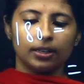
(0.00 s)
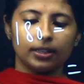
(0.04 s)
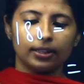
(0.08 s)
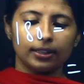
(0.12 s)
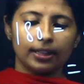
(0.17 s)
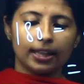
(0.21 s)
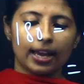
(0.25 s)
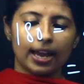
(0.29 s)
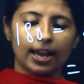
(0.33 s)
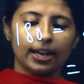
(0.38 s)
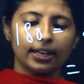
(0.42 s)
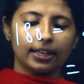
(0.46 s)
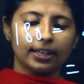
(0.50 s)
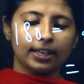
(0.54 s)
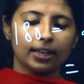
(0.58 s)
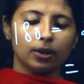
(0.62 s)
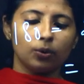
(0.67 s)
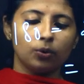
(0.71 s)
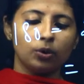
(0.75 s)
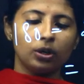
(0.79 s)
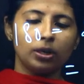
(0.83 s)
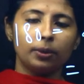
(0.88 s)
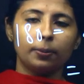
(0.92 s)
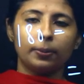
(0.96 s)
that can
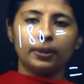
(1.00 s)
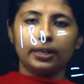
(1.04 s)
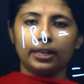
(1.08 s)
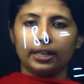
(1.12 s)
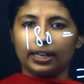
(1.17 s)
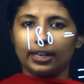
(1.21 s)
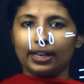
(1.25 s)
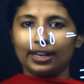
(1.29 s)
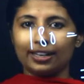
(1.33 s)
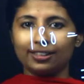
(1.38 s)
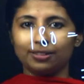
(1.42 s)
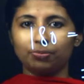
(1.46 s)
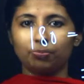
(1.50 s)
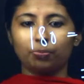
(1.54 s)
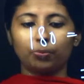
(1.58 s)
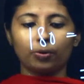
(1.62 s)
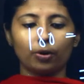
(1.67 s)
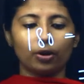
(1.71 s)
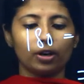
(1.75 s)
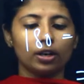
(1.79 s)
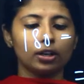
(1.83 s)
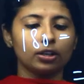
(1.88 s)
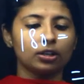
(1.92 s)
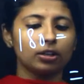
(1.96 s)
only be written as
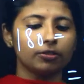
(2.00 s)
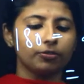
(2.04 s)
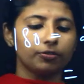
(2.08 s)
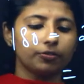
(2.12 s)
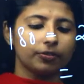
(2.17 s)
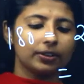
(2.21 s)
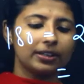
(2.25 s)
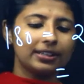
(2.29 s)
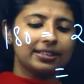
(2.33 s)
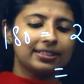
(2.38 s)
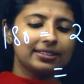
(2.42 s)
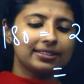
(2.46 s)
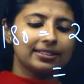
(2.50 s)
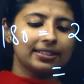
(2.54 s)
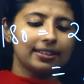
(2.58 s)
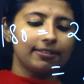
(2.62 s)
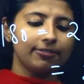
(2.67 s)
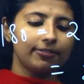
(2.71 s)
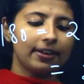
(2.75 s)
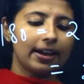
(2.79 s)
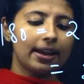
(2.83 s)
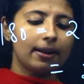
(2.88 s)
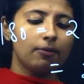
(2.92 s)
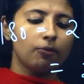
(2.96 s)
product of
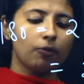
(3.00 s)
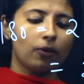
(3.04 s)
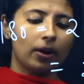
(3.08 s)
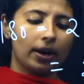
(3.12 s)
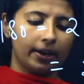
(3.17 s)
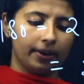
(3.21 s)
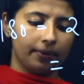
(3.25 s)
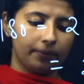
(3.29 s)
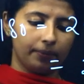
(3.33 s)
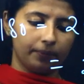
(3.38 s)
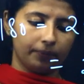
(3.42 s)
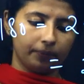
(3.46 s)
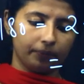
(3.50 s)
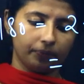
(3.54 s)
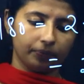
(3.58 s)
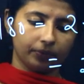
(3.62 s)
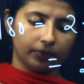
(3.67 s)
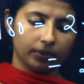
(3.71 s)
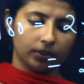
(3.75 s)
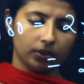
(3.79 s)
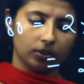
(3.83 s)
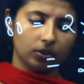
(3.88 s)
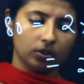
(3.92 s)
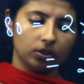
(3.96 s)
itself and 1.
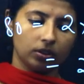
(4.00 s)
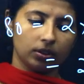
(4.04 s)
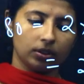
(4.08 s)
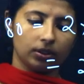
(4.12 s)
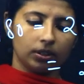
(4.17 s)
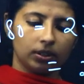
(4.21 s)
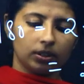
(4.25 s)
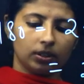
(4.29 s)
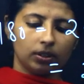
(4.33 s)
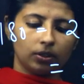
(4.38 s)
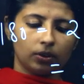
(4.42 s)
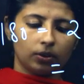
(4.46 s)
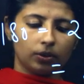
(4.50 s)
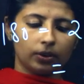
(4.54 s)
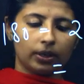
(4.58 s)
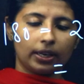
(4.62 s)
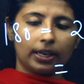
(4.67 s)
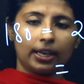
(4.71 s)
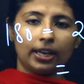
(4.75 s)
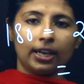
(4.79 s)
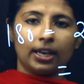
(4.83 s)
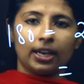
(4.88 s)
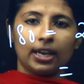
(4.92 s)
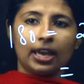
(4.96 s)

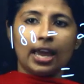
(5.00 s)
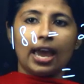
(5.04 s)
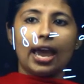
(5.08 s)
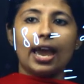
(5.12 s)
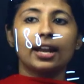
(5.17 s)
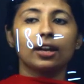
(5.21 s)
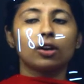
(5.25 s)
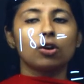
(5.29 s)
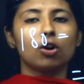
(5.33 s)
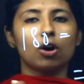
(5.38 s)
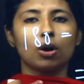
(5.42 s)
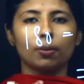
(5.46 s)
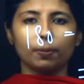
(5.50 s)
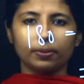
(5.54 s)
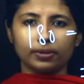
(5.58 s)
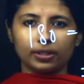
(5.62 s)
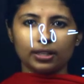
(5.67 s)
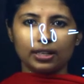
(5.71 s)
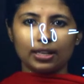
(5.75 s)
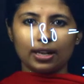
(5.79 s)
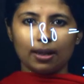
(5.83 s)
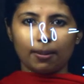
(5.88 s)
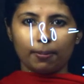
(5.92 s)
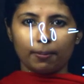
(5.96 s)
Okay, and a
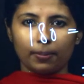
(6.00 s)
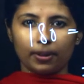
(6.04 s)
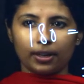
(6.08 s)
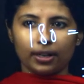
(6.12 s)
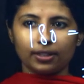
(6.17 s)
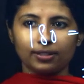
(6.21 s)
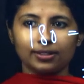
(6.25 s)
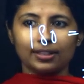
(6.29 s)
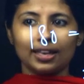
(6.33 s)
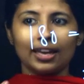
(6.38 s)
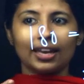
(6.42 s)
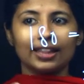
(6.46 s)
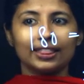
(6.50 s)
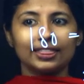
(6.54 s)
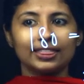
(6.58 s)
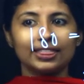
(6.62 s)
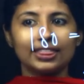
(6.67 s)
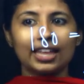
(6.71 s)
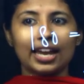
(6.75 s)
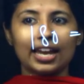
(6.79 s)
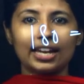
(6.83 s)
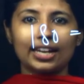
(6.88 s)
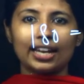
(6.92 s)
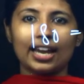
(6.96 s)
composite number is
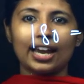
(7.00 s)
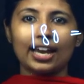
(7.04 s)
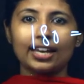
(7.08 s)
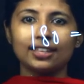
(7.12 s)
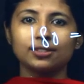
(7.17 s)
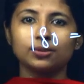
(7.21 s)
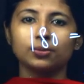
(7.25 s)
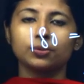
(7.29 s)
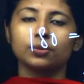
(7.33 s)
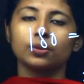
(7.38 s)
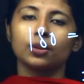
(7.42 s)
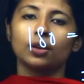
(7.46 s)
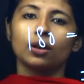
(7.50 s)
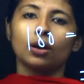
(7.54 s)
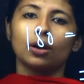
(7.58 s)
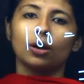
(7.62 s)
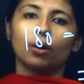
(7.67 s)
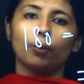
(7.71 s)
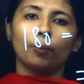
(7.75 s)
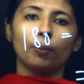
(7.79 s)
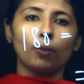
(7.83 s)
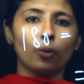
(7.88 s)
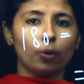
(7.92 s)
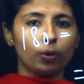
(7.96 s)
that has
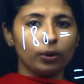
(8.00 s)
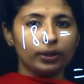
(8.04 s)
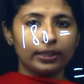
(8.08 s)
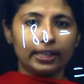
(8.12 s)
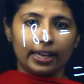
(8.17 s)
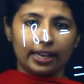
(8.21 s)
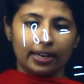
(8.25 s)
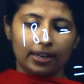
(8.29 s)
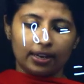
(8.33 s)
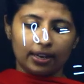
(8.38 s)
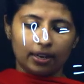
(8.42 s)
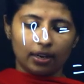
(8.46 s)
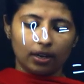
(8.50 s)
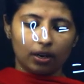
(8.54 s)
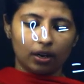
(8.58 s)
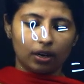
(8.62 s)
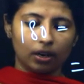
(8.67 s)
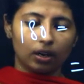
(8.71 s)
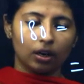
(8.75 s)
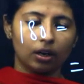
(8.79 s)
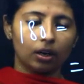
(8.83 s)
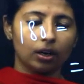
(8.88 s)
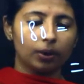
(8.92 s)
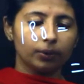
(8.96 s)
more than
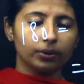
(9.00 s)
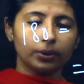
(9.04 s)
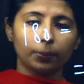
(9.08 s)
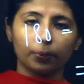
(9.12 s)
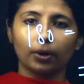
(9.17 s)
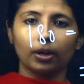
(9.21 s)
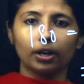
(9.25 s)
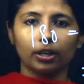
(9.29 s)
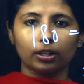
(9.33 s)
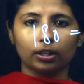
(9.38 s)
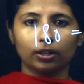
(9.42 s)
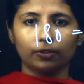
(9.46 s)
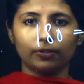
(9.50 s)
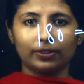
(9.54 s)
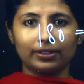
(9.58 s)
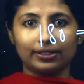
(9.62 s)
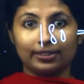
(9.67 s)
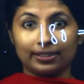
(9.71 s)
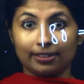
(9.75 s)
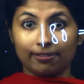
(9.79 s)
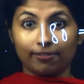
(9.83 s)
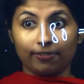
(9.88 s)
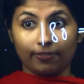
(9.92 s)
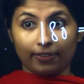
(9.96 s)
the product of
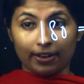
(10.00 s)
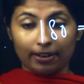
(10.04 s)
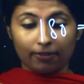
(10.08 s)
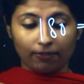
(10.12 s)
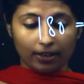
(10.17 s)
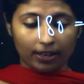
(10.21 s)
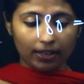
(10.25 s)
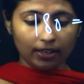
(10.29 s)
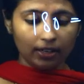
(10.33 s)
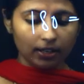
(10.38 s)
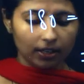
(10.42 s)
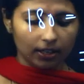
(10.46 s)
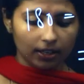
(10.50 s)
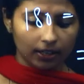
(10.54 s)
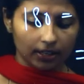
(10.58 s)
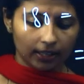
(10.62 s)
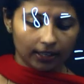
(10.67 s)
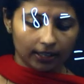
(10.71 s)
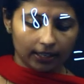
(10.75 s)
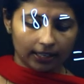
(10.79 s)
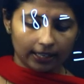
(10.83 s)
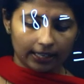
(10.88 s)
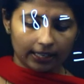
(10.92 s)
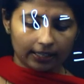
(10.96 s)
itself and 1.
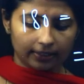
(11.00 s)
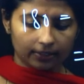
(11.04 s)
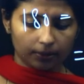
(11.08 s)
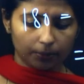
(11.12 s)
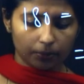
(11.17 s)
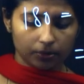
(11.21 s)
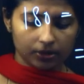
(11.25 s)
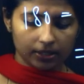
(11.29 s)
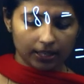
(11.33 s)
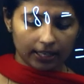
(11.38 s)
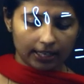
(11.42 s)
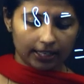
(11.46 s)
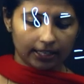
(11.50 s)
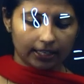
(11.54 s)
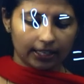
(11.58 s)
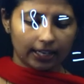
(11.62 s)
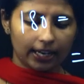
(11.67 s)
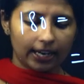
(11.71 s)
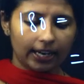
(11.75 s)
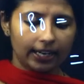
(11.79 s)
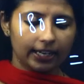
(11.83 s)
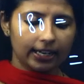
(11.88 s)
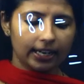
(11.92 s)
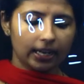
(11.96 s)
Like suppose 8.
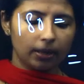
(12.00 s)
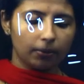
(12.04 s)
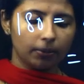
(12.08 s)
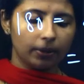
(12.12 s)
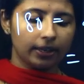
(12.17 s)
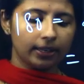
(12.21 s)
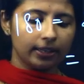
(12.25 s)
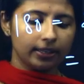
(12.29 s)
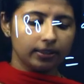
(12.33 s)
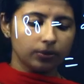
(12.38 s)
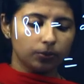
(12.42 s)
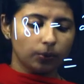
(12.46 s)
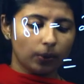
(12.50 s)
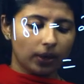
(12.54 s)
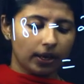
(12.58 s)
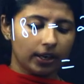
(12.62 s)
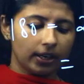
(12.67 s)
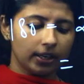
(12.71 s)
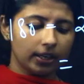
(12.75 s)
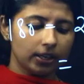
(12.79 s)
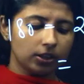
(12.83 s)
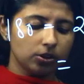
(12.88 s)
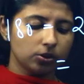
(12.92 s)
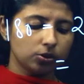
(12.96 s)
8 can be written as
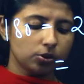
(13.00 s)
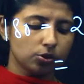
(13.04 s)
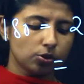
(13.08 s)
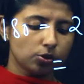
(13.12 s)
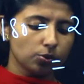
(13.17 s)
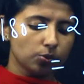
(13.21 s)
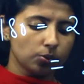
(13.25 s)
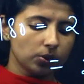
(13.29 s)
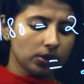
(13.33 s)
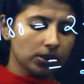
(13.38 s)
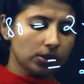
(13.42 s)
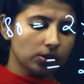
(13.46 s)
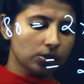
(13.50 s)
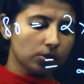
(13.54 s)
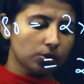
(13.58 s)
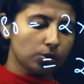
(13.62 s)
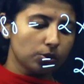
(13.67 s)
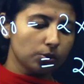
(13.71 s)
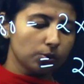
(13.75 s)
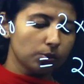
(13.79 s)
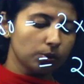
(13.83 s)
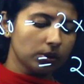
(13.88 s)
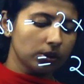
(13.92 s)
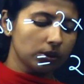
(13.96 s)
1 into 2 into
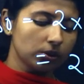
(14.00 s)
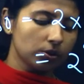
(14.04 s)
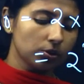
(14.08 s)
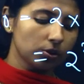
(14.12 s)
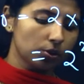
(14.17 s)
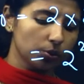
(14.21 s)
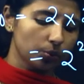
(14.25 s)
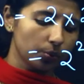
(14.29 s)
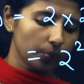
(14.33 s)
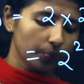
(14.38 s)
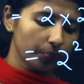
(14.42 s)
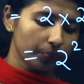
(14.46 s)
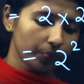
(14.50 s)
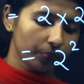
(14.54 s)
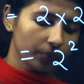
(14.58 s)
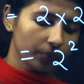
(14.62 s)
2 into 2,